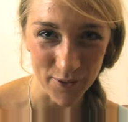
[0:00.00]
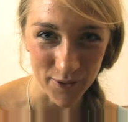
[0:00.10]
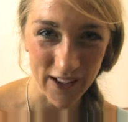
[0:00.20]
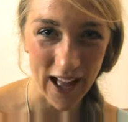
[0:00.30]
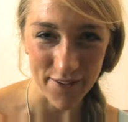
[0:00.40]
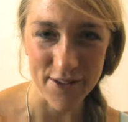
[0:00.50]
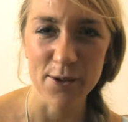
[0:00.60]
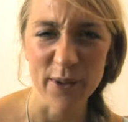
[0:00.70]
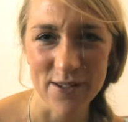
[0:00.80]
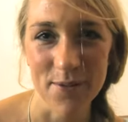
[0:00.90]
will have
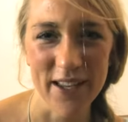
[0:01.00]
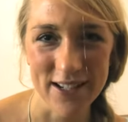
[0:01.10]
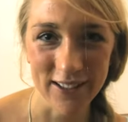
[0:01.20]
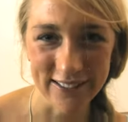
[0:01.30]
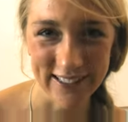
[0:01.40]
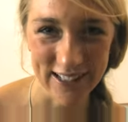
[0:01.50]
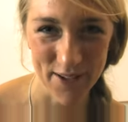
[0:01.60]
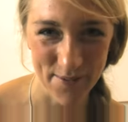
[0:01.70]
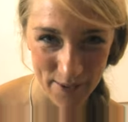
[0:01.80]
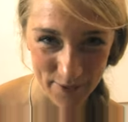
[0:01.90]
stories from their childhood
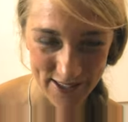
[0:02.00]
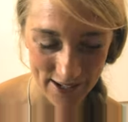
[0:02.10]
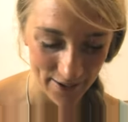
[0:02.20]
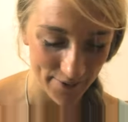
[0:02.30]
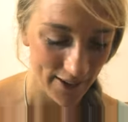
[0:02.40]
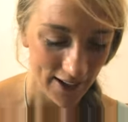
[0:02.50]
about maple syrup.